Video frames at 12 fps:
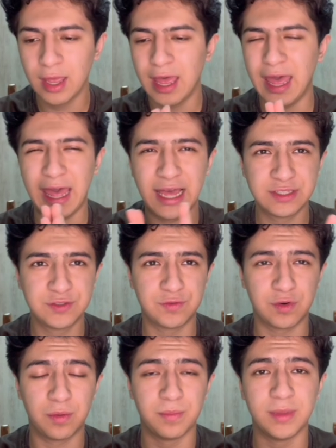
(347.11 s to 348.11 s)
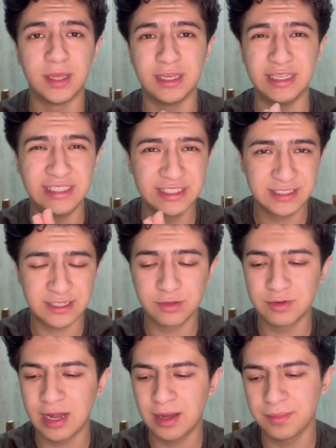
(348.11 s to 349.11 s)
ads from the
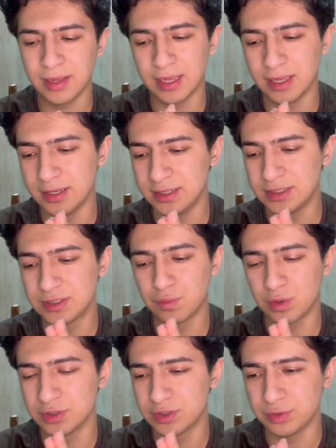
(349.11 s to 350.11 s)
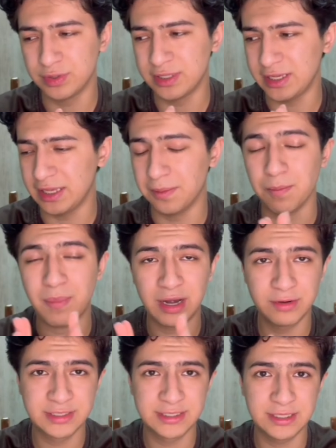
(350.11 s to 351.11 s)
Instagram and it was really
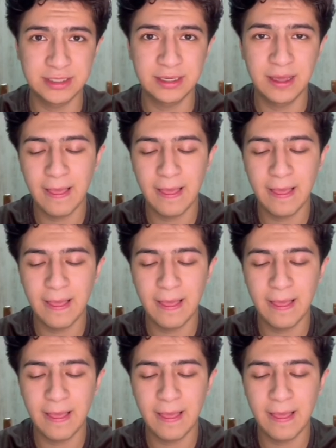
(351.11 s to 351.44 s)
embarrassing,